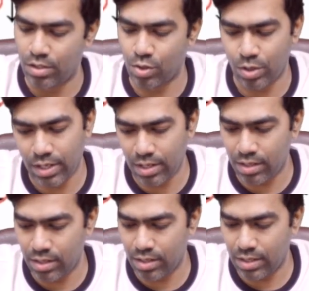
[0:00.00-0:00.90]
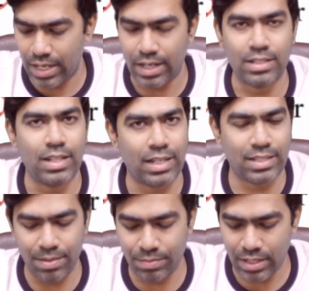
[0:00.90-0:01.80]
So here, the exact
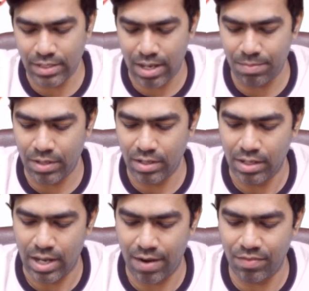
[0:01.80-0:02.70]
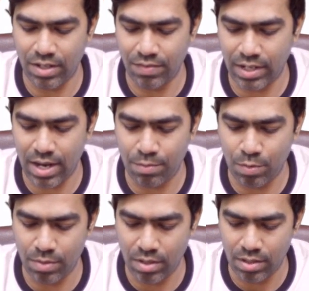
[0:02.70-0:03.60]
same thing is happening after giving
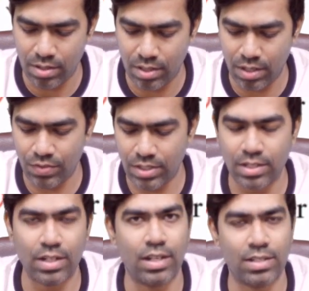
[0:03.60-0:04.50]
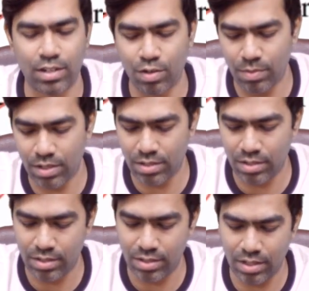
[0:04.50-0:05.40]
captopril. If you see the tracer
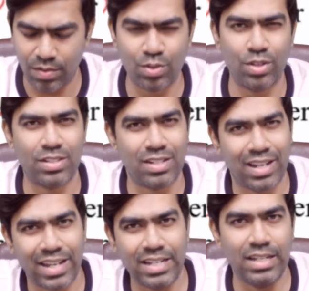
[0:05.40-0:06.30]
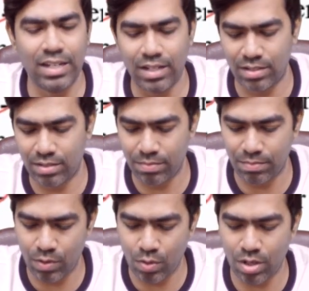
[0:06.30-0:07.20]
accumulation, even though it's slightly less,
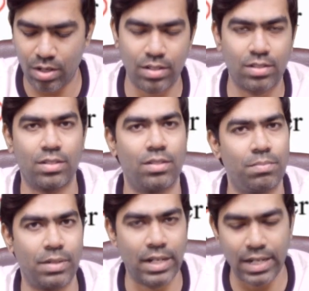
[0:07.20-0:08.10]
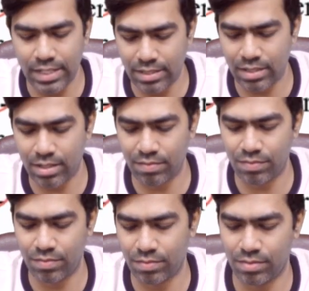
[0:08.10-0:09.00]
but overall it's pretty decent enough.
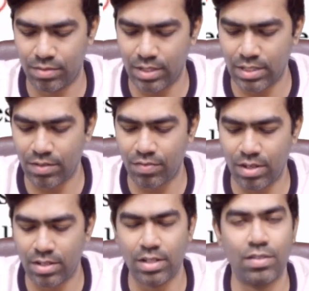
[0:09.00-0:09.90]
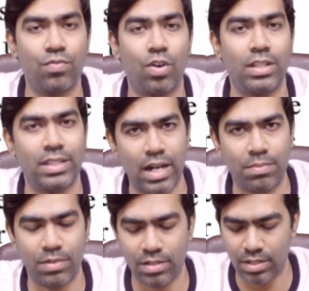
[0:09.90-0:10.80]
The GFR didn't fall
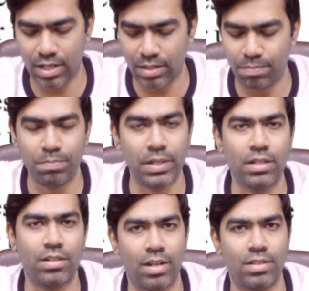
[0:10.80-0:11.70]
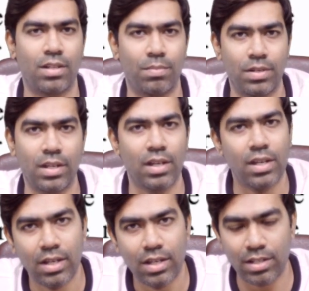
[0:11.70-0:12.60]
that much and the peak tracer uptake
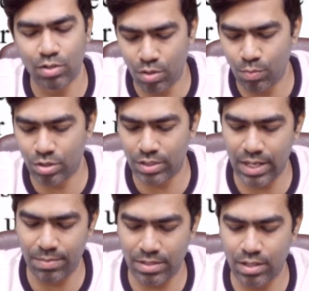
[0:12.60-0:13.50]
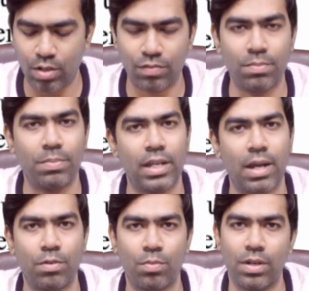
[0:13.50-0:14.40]
is almost same as that of the
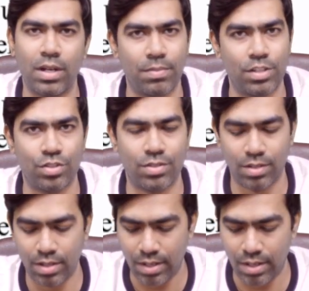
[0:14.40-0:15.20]
pre-captopril images.